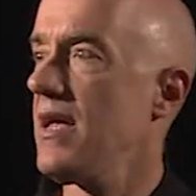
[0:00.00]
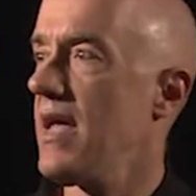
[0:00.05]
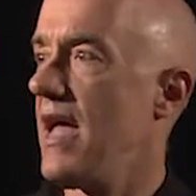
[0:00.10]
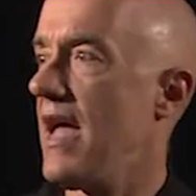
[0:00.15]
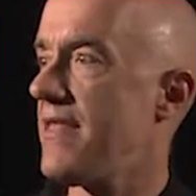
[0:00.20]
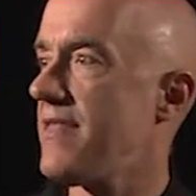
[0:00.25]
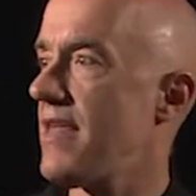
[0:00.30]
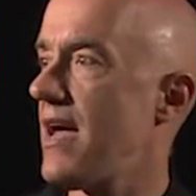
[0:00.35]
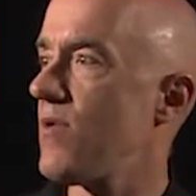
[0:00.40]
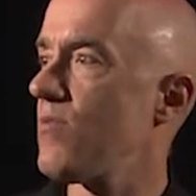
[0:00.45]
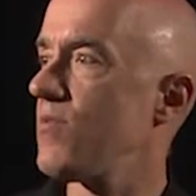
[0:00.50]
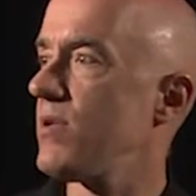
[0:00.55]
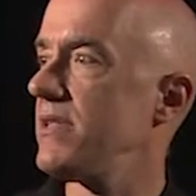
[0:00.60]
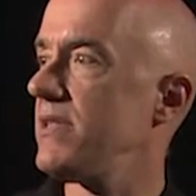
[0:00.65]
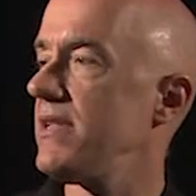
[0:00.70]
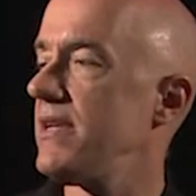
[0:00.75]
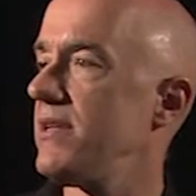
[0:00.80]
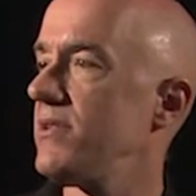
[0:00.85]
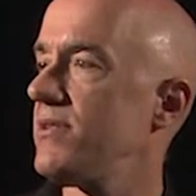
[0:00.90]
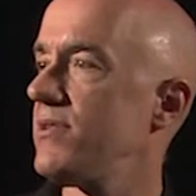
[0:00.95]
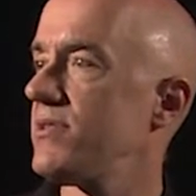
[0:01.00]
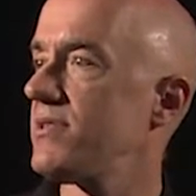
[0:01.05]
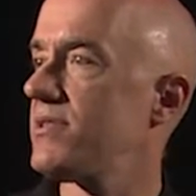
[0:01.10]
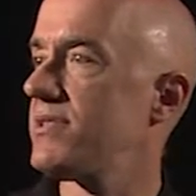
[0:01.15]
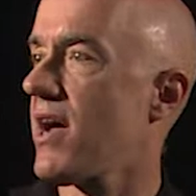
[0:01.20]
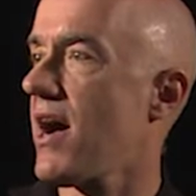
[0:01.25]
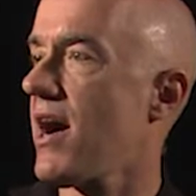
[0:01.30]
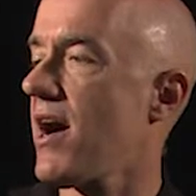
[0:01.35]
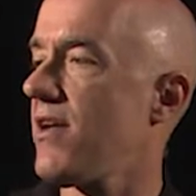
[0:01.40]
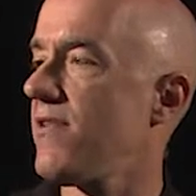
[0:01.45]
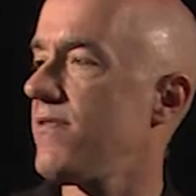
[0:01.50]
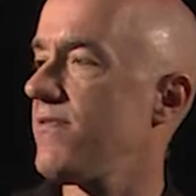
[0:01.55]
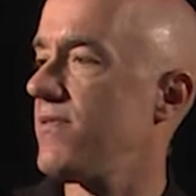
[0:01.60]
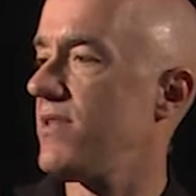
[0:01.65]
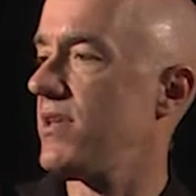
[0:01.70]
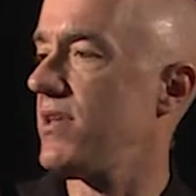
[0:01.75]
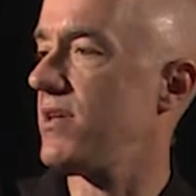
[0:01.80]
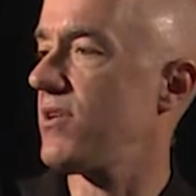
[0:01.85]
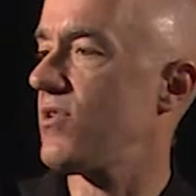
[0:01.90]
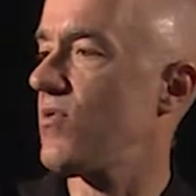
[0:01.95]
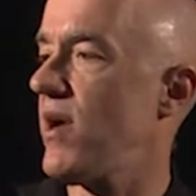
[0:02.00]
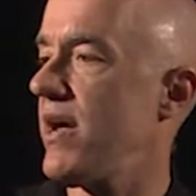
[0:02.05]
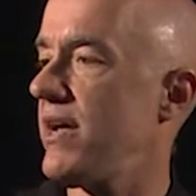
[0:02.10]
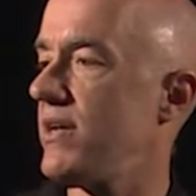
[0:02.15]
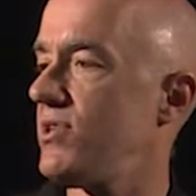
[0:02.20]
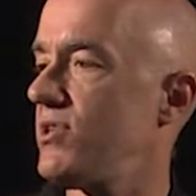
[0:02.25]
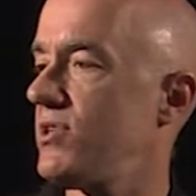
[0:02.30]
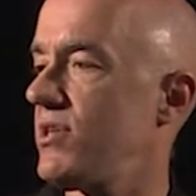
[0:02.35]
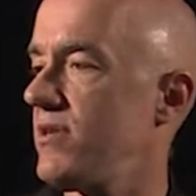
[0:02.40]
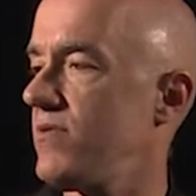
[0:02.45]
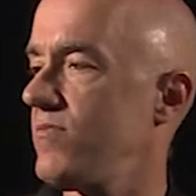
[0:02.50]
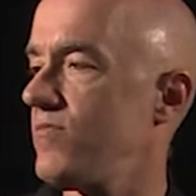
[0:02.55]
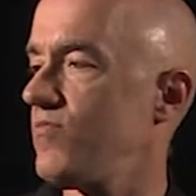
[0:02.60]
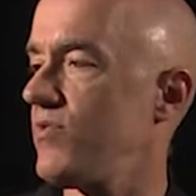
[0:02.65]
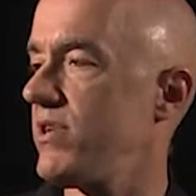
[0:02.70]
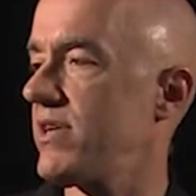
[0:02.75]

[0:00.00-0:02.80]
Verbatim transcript: And then we need to solve the equation.